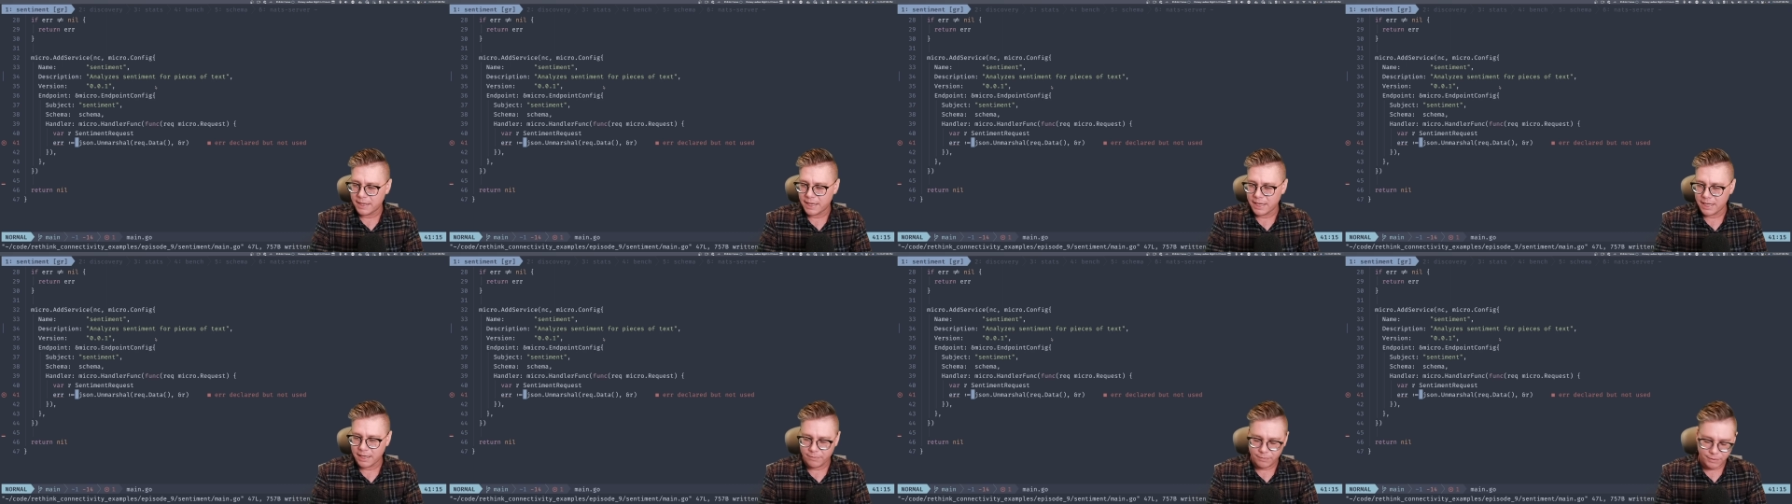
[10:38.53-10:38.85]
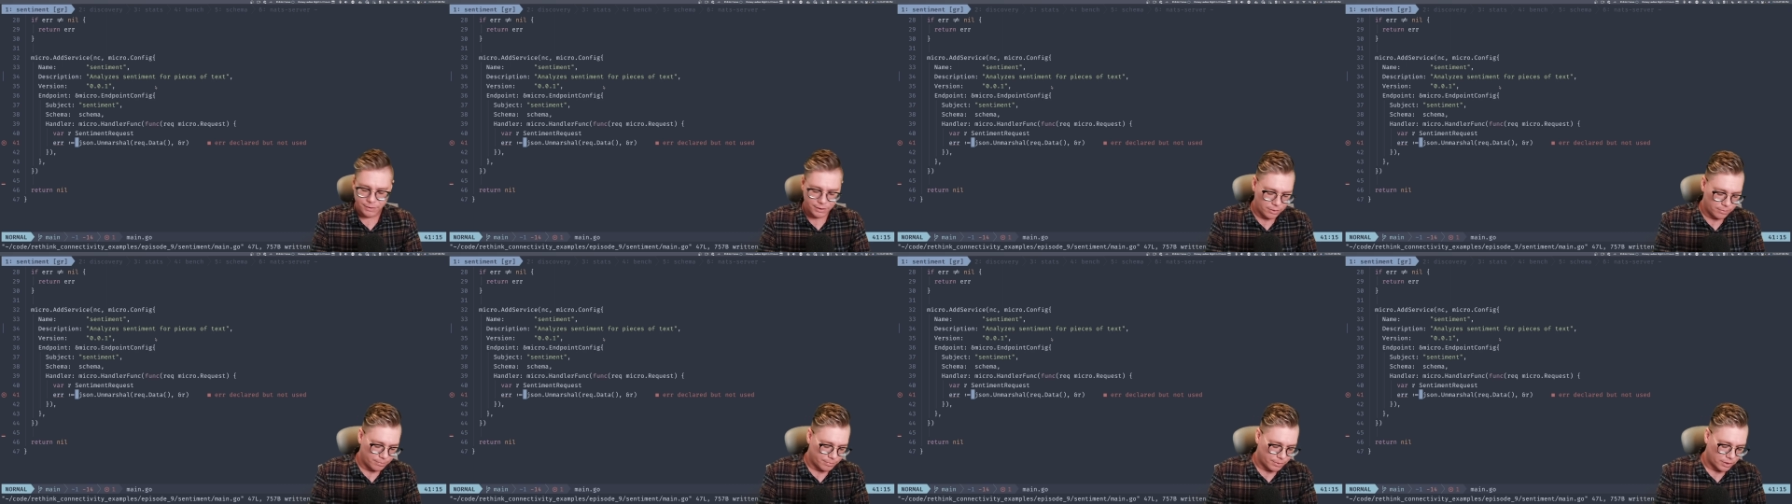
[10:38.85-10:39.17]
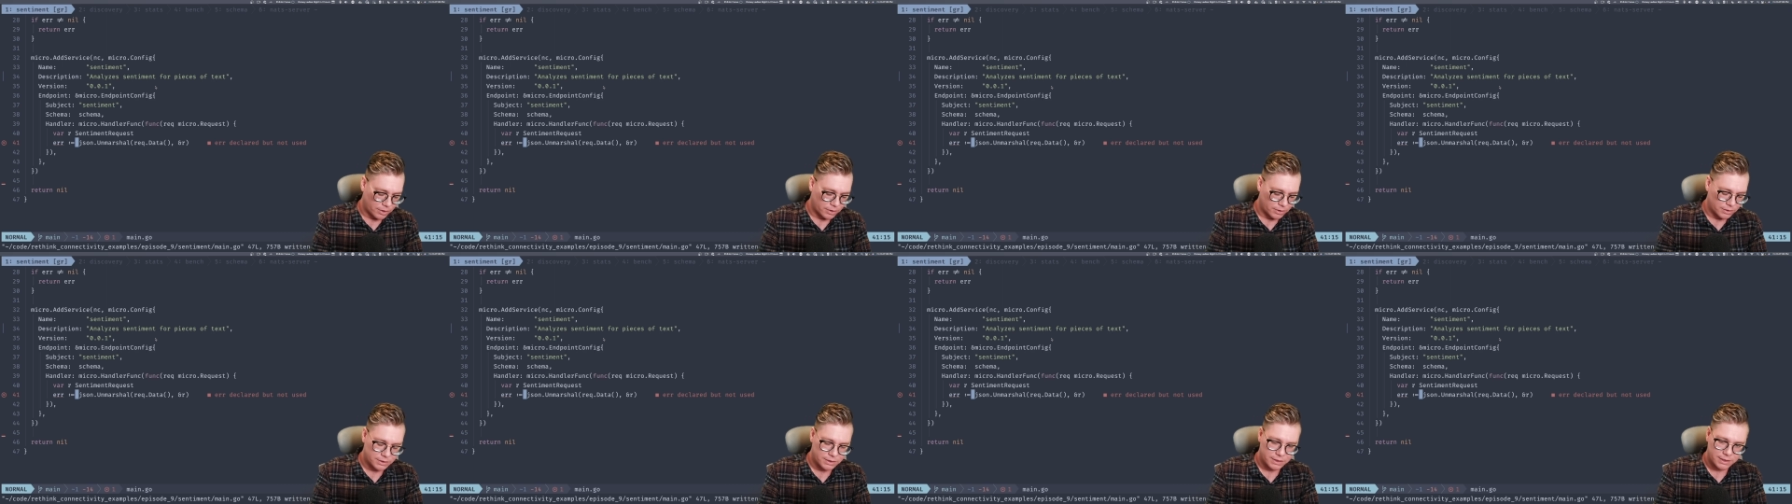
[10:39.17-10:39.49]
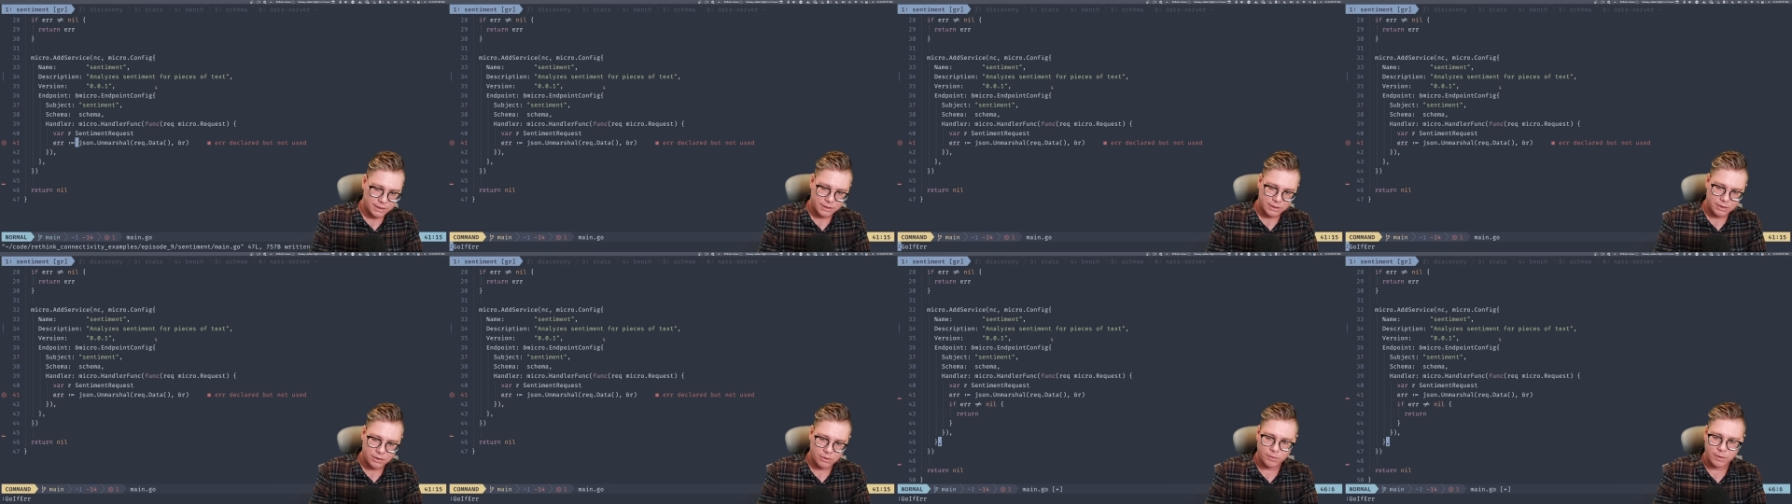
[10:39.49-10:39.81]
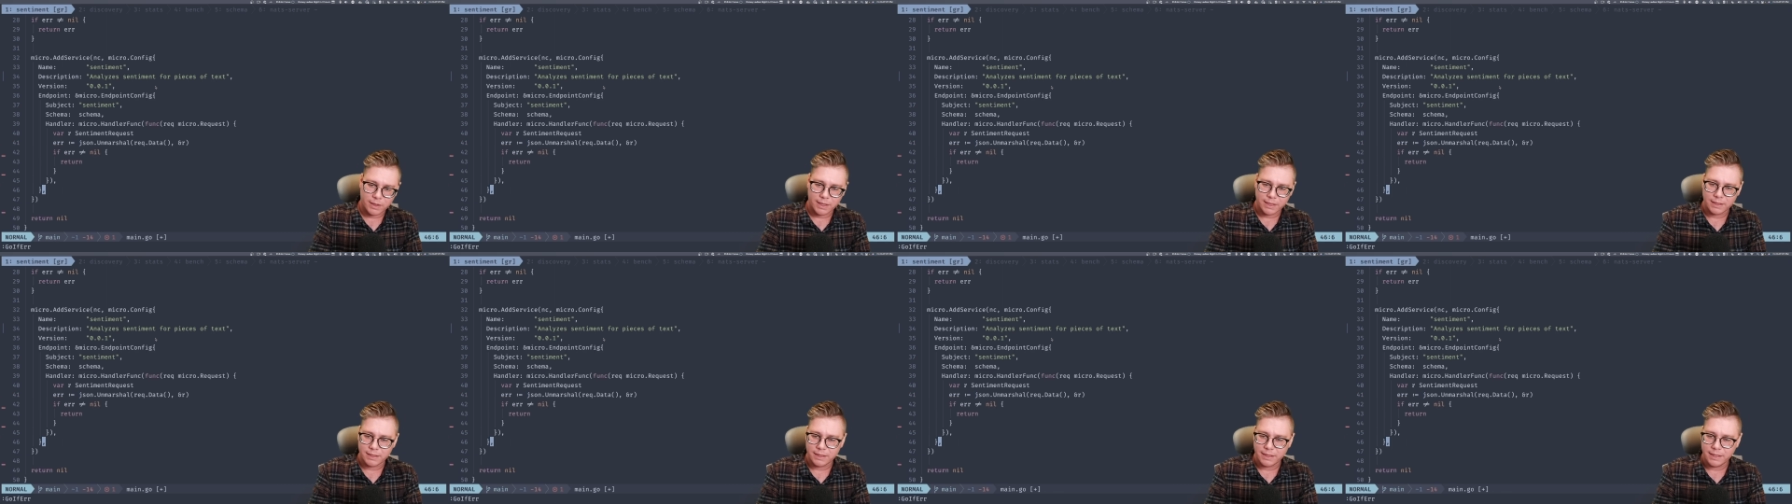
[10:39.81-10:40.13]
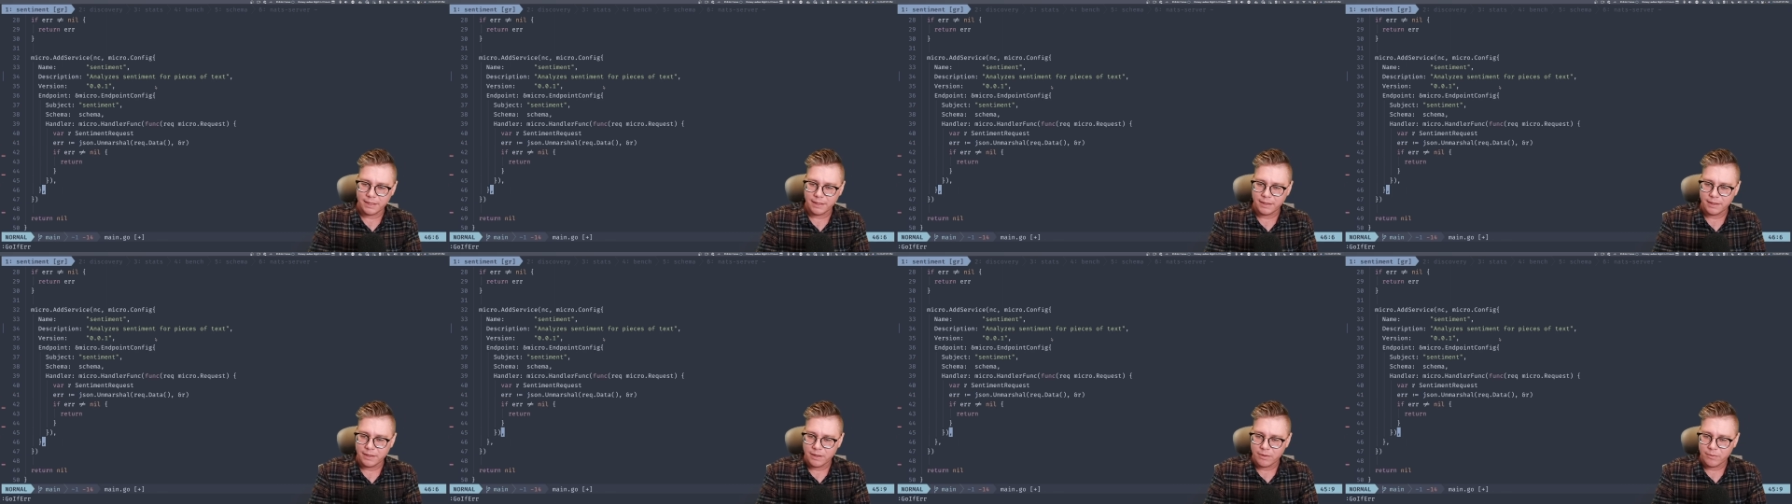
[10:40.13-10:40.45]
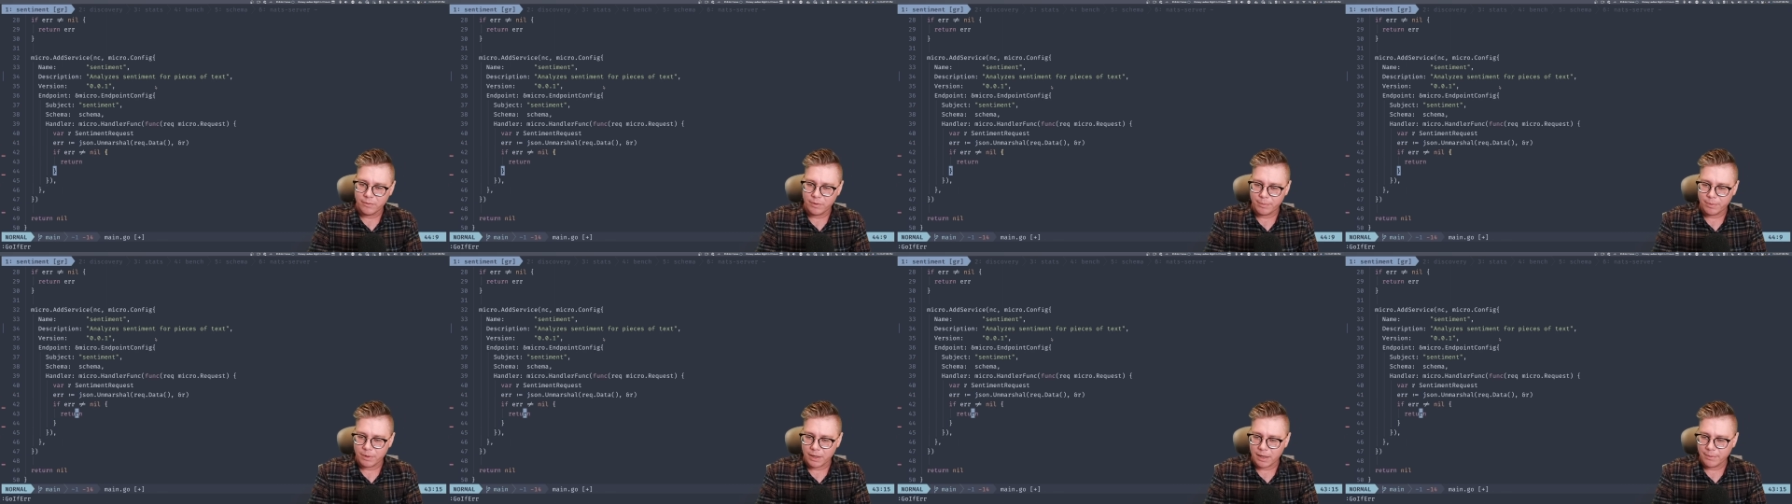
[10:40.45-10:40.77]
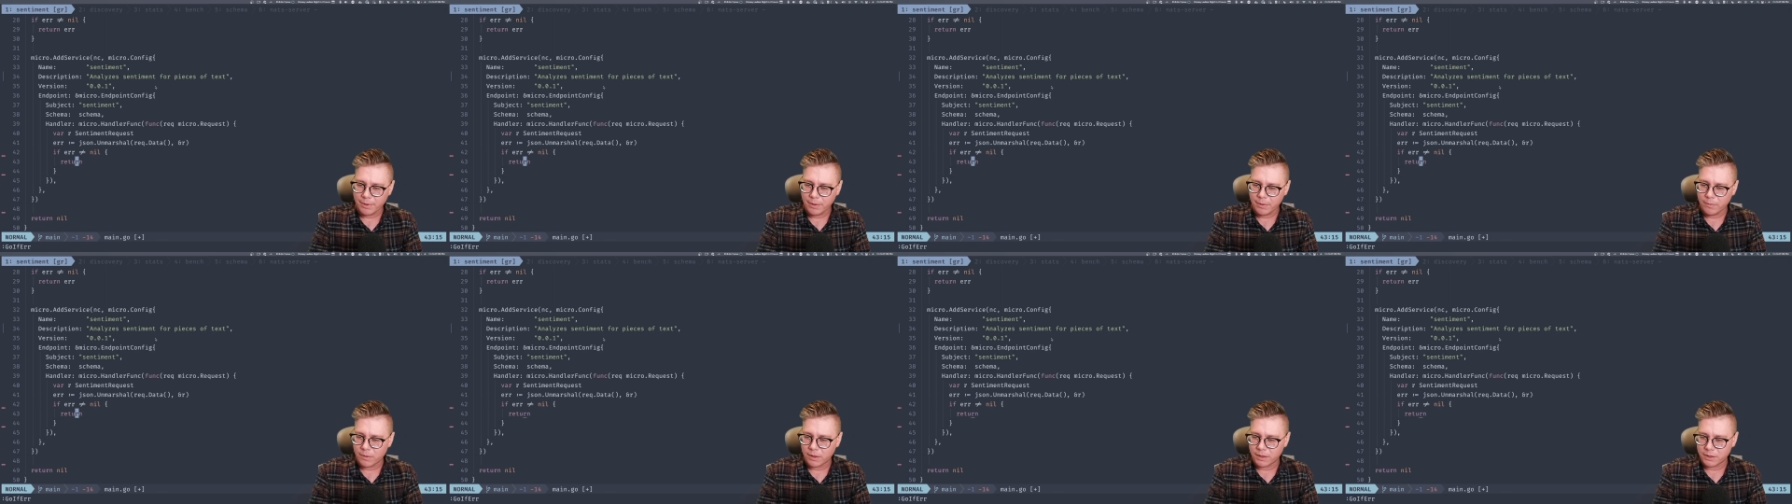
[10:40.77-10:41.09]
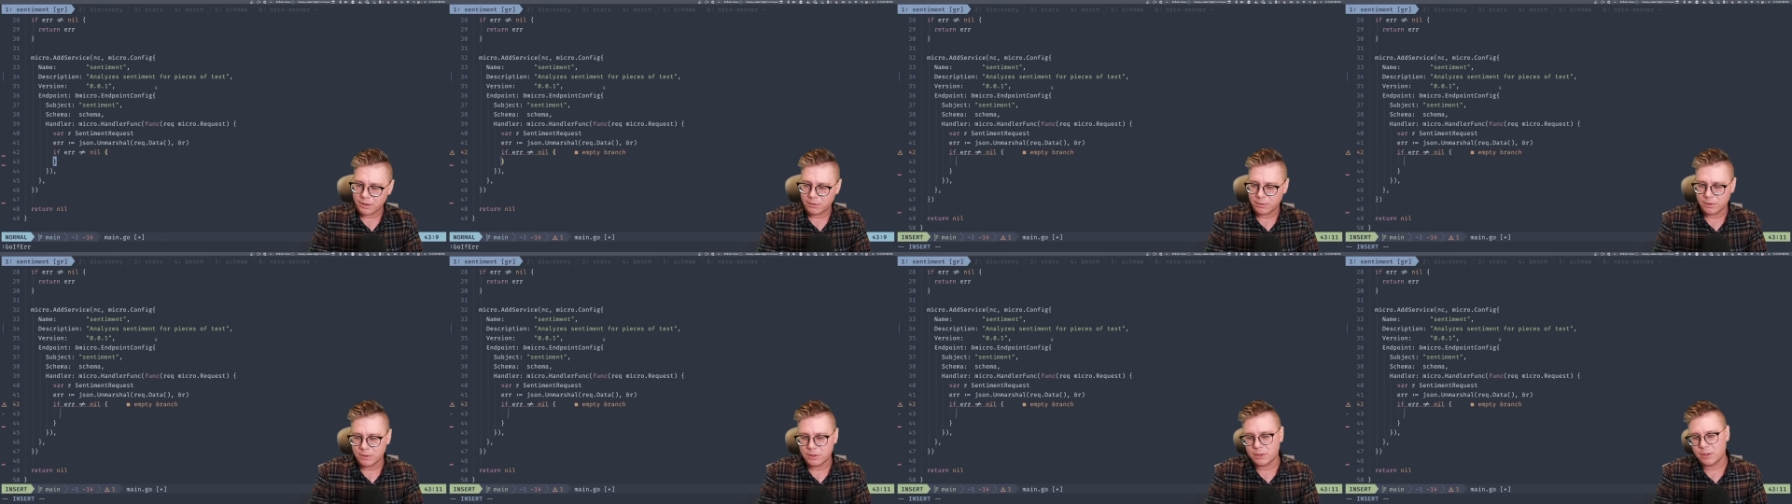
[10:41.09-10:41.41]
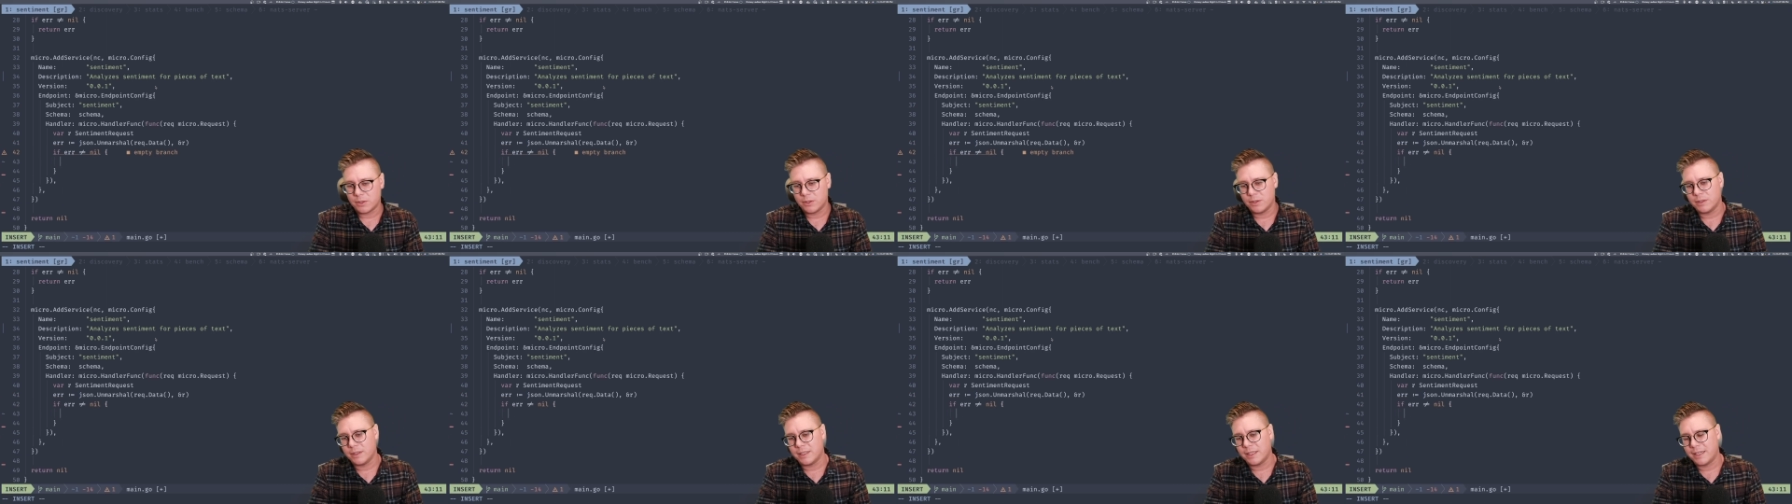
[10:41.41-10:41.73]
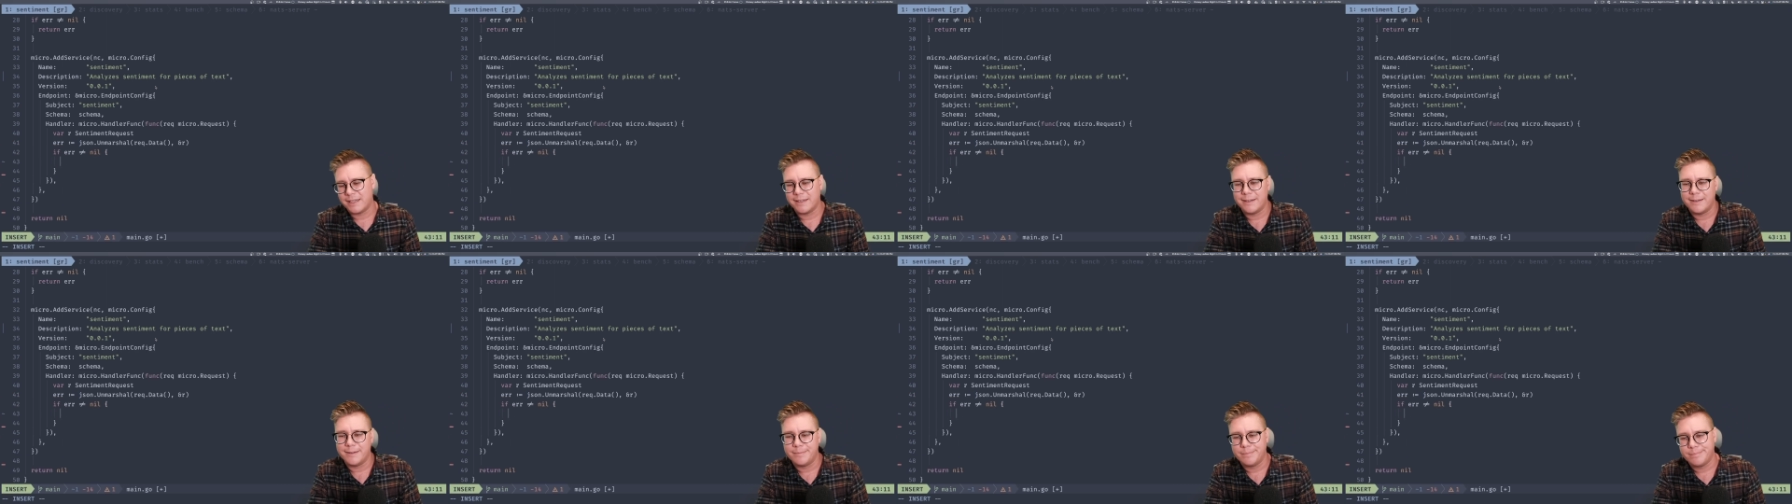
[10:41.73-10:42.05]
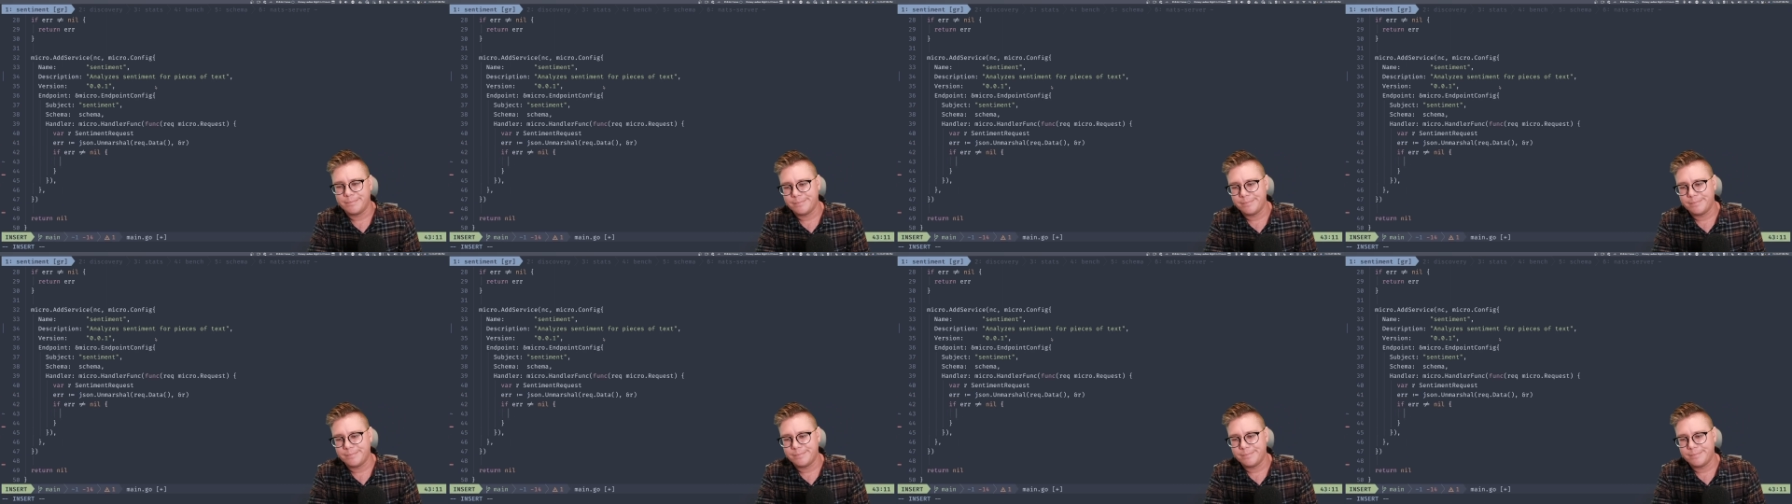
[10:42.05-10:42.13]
And if we don't parse this correctly, we probably want to return like